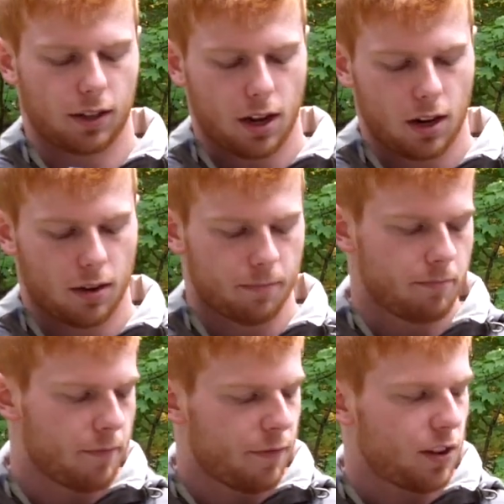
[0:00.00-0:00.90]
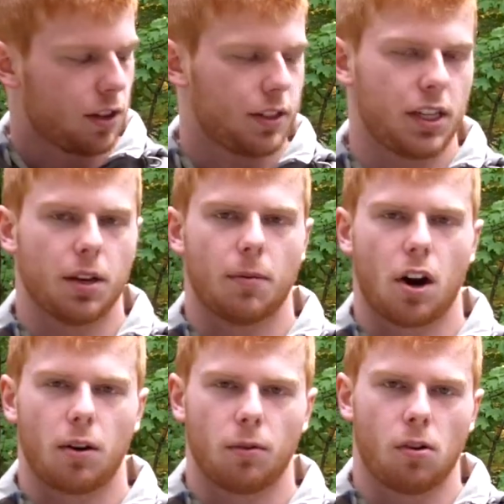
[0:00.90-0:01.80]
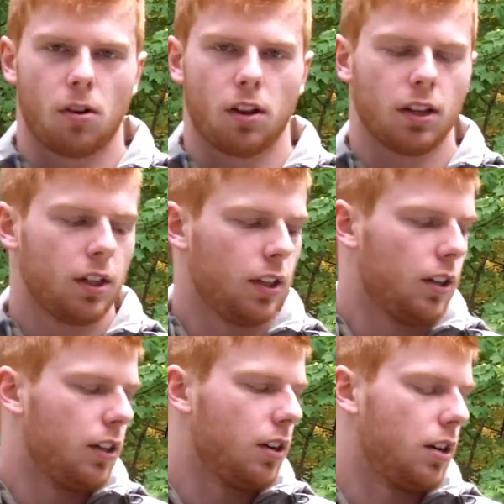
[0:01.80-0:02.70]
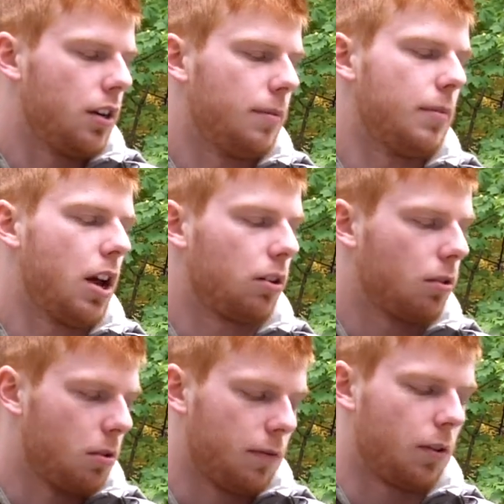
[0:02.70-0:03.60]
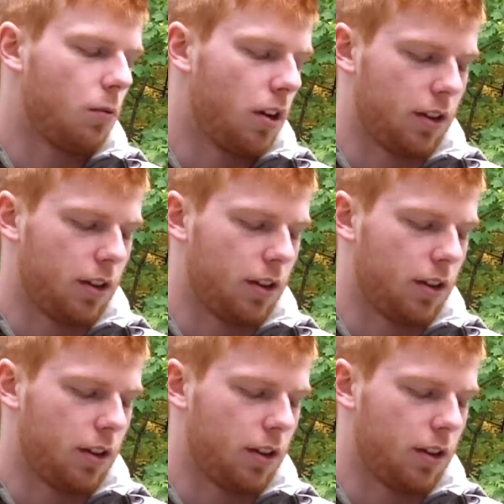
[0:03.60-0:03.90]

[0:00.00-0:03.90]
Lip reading: to kind of fill a DMR role. I'll go over